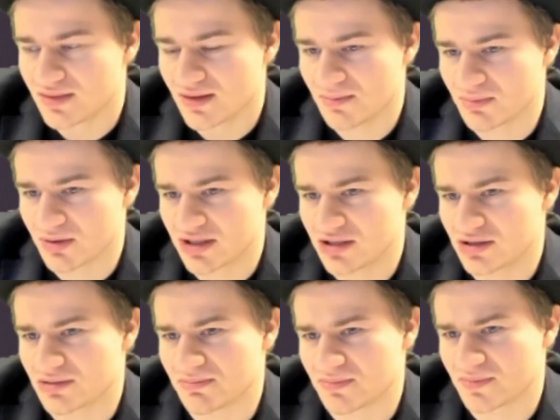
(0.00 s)
But
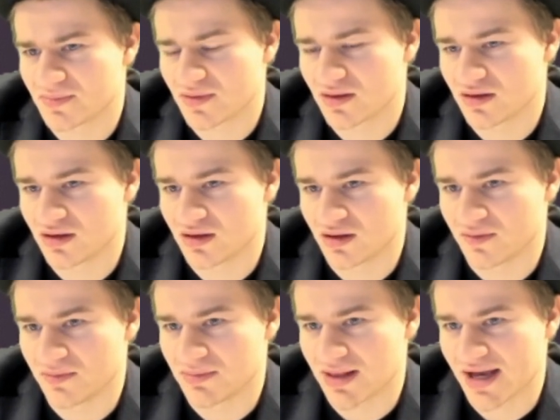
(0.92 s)
here,
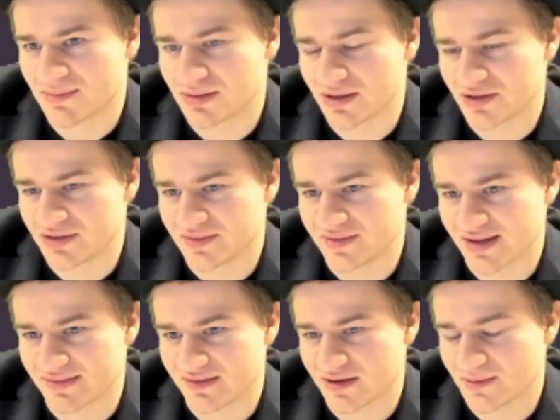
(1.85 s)
the black player in
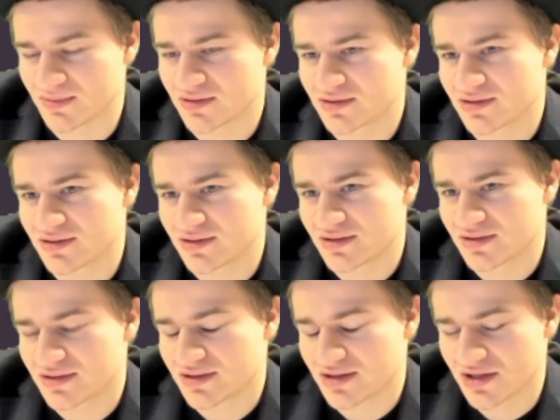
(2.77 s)
that game,
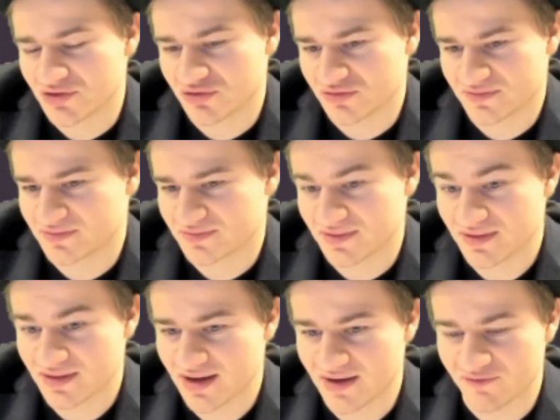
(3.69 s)
I
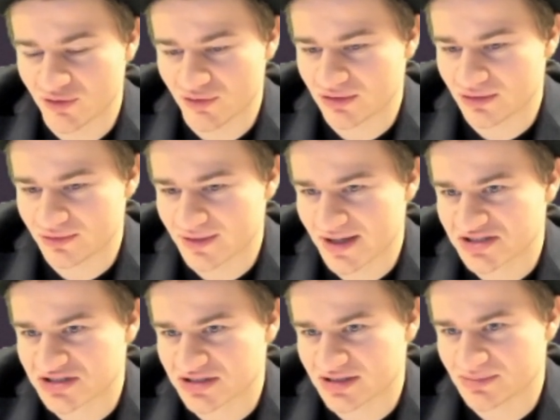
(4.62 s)
have no clue
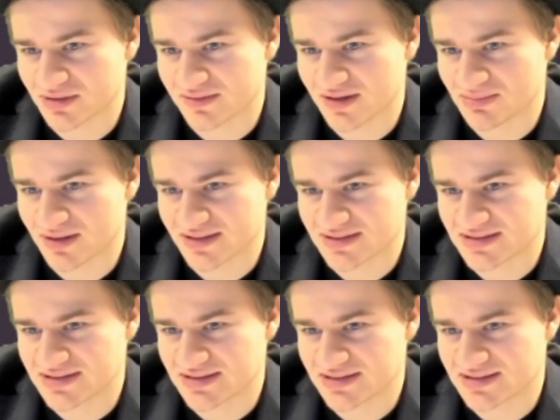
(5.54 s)
actually, but they played
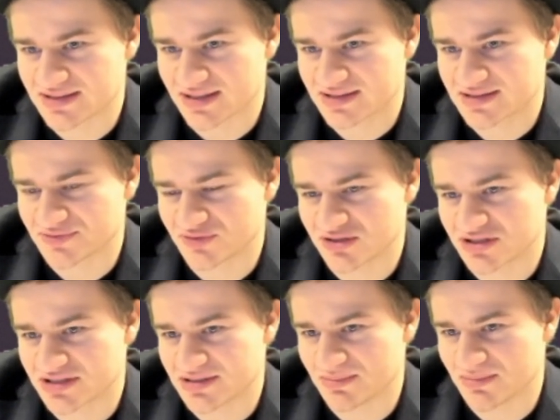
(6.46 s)
c6, which
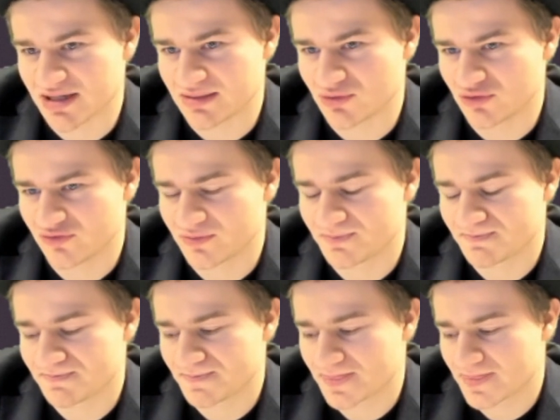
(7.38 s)
is the main move.
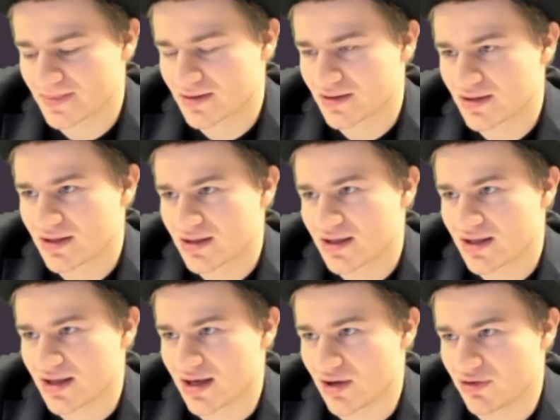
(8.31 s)

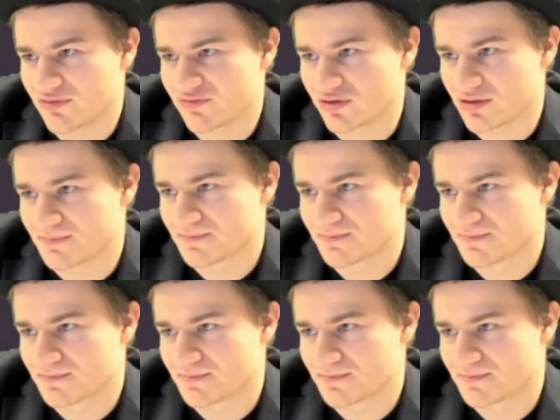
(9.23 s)
However,